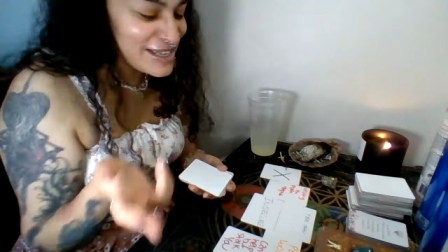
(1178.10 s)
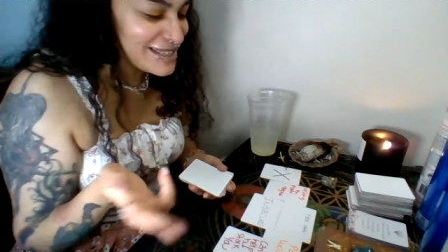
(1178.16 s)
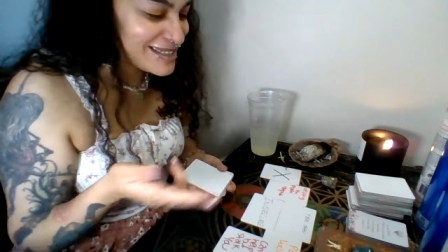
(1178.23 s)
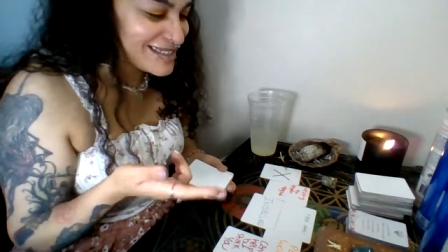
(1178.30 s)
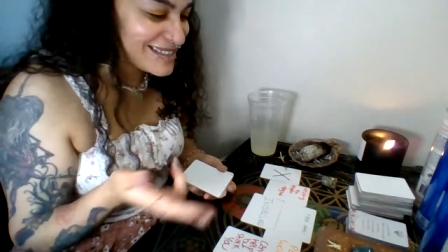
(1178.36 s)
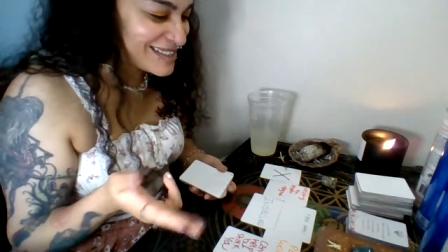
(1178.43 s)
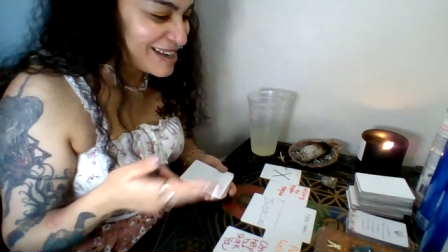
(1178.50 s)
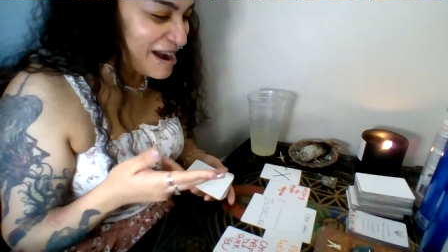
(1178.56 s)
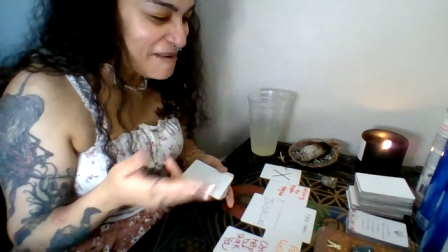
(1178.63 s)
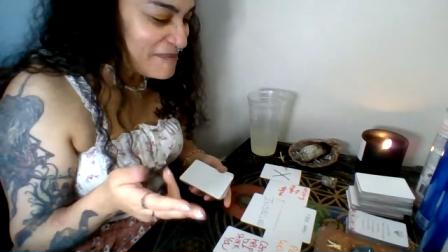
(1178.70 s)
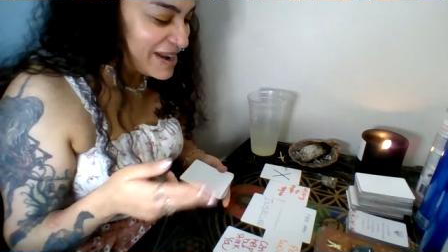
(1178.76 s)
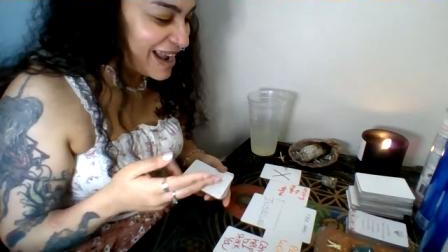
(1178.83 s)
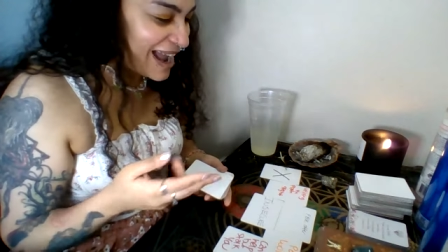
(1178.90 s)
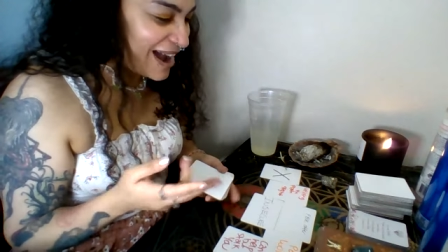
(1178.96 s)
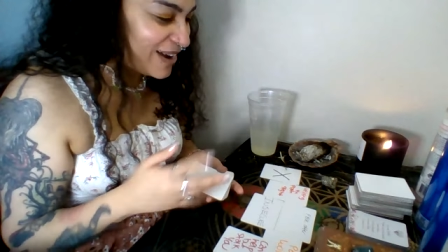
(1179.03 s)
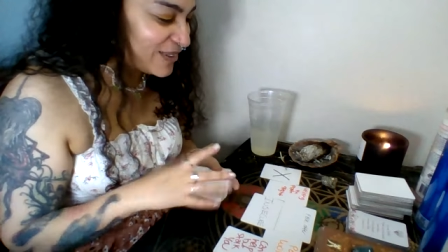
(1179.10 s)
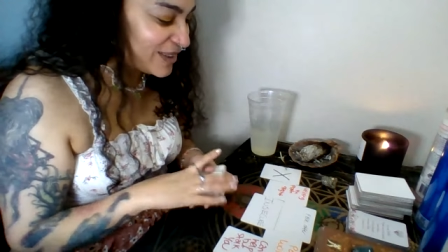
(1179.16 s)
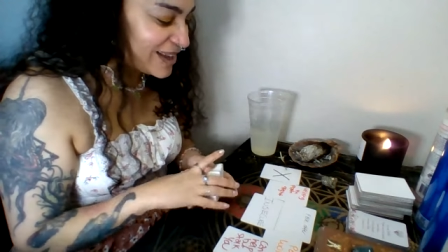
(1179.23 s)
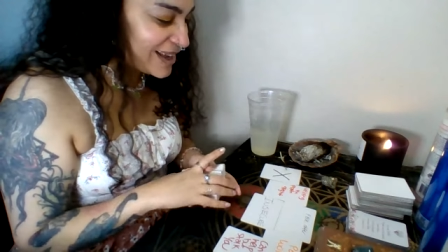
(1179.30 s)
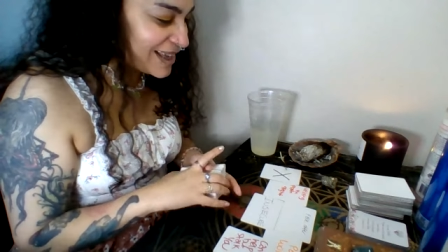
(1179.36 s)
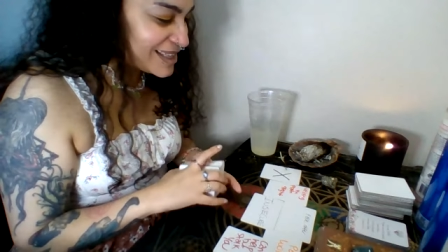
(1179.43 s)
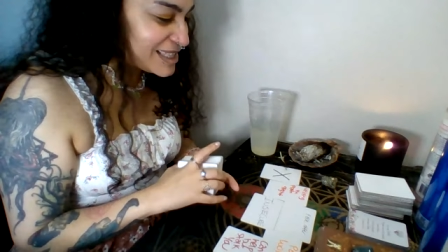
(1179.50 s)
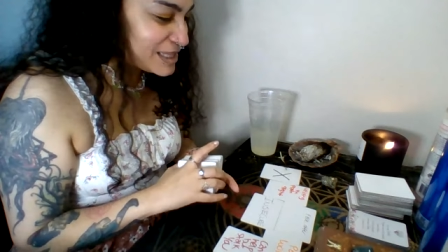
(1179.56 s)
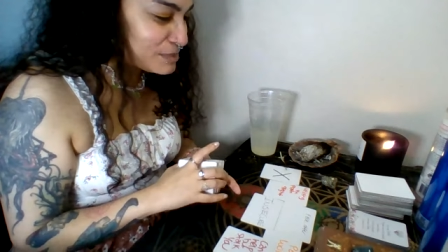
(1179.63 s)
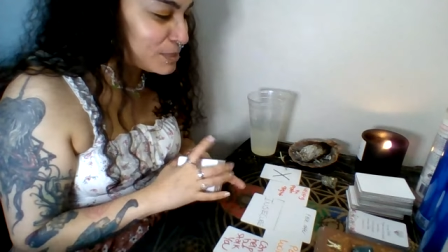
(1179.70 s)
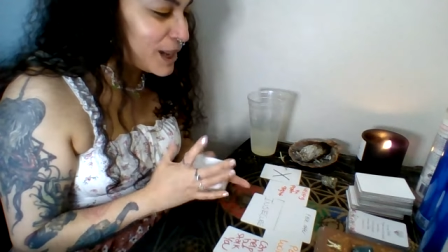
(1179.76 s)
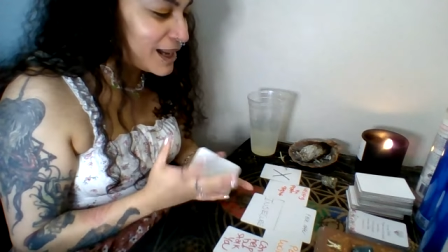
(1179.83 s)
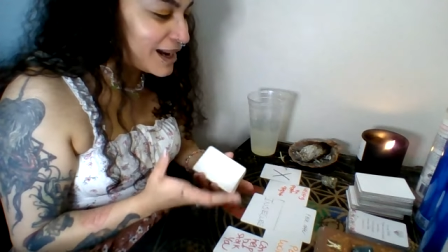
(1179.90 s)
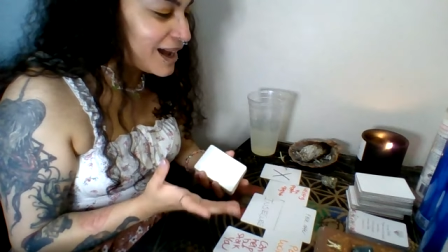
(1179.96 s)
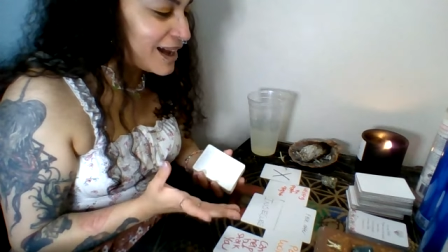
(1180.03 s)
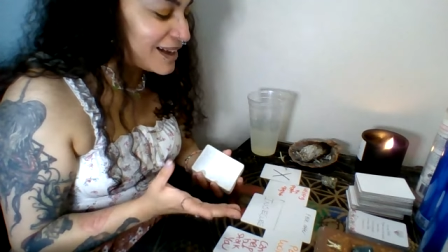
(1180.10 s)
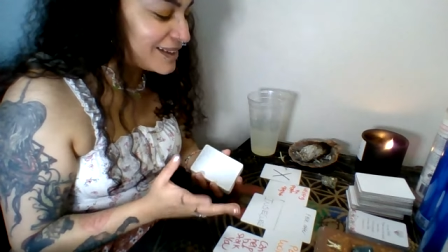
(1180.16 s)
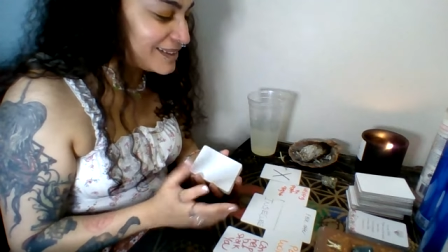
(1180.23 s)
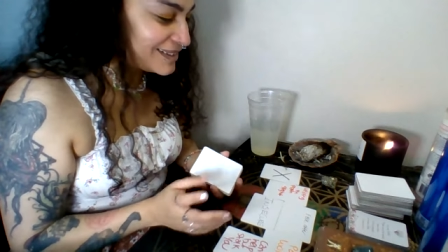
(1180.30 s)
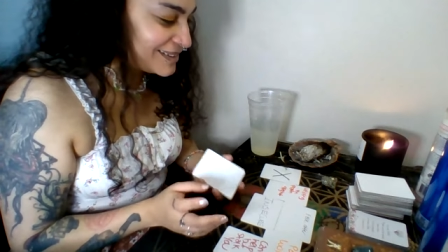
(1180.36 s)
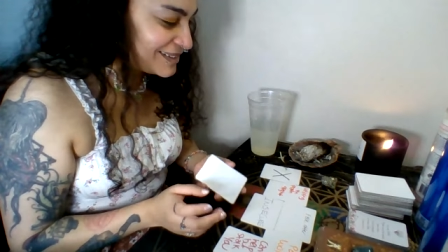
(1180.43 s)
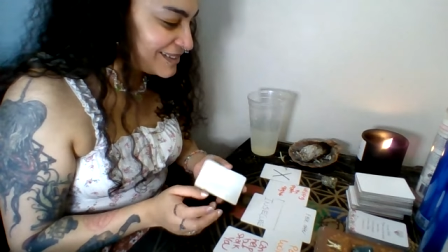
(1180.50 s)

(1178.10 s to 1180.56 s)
is coming out, like it's spot on.